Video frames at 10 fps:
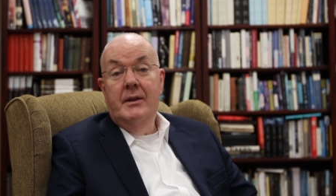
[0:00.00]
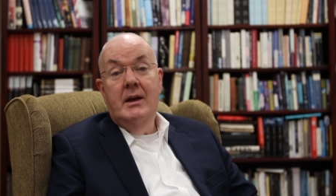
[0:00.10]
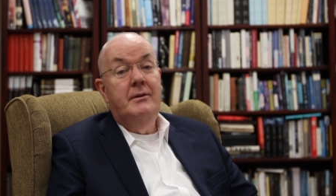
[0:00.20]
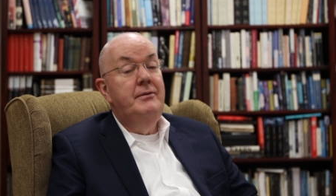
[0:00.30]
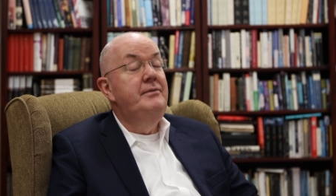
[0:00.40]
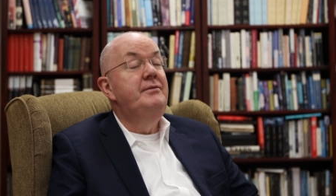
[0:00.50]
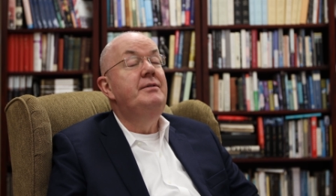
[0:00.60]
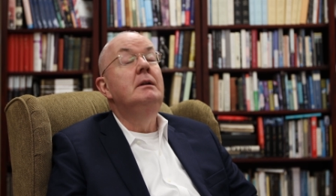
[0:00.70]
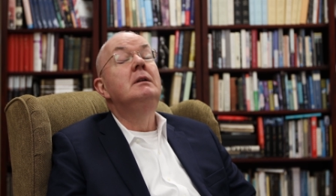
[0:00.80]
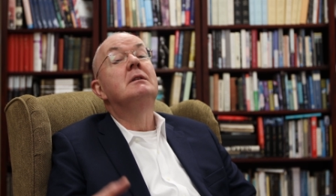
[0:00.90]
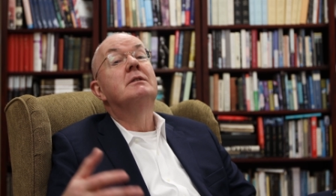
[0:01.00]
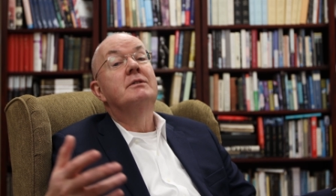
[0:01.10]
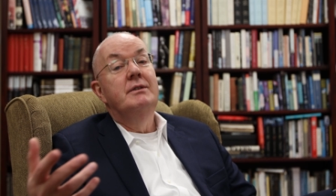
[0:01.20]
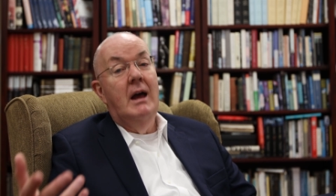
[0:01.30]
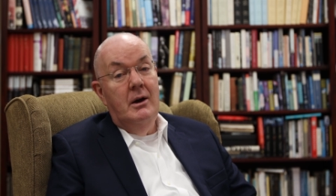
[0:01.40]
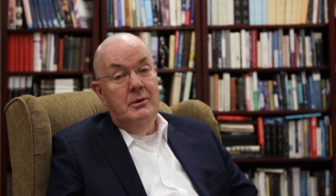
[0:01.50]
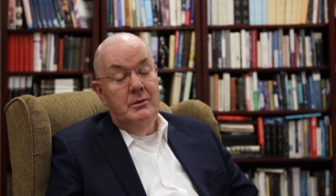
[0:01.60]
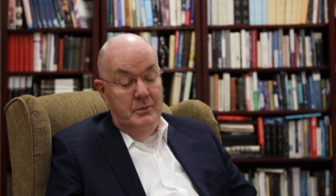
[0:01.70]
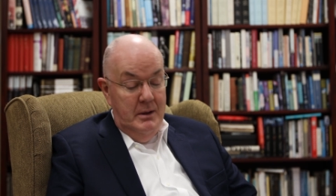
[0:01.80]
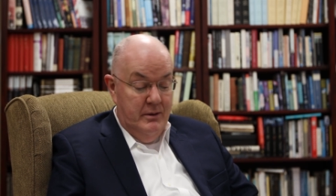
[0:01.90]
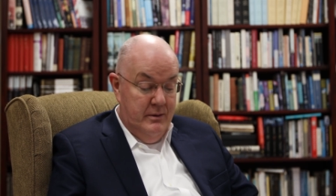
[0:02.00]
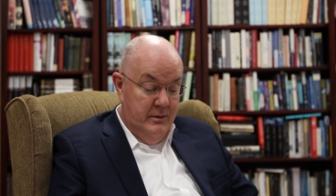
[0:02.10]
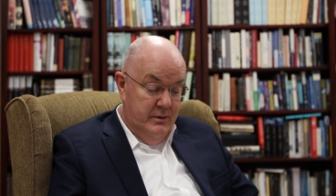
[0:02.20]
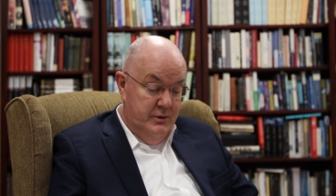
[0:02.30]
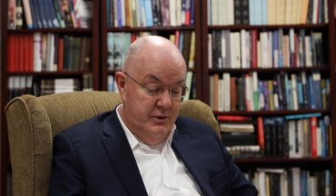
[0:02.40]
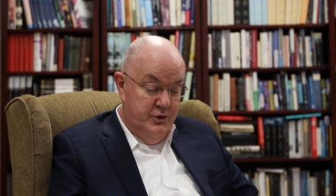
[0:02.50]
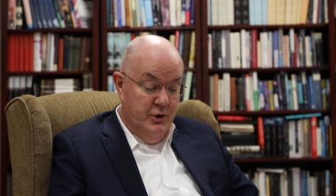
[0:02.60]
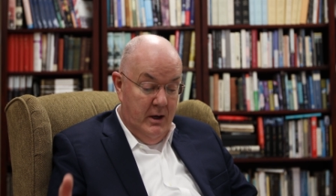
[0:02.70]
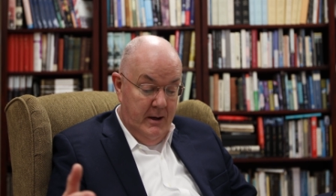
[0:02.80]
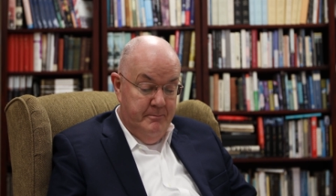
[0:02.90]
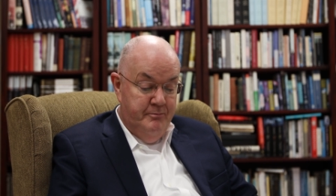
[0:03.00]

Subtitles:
and they're filled now with joy.